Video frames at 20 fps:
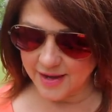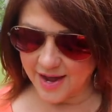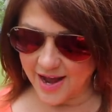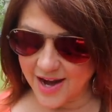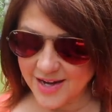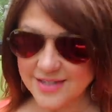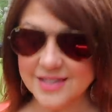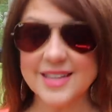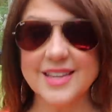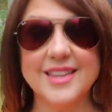
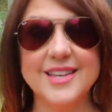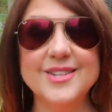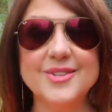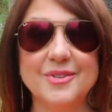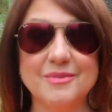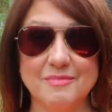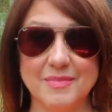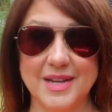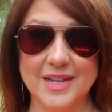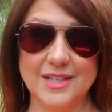Actually, these
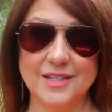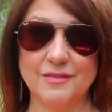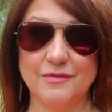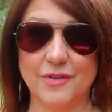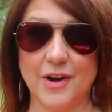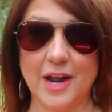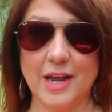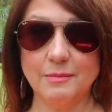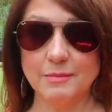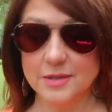are men's
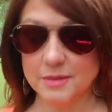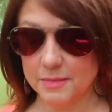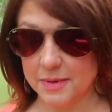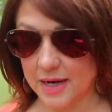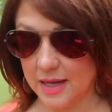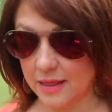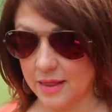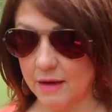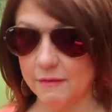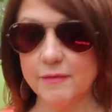frames, but
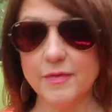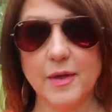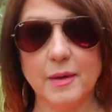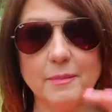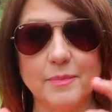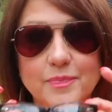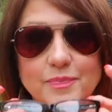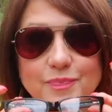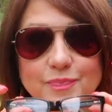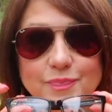I love
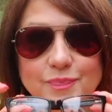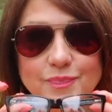them.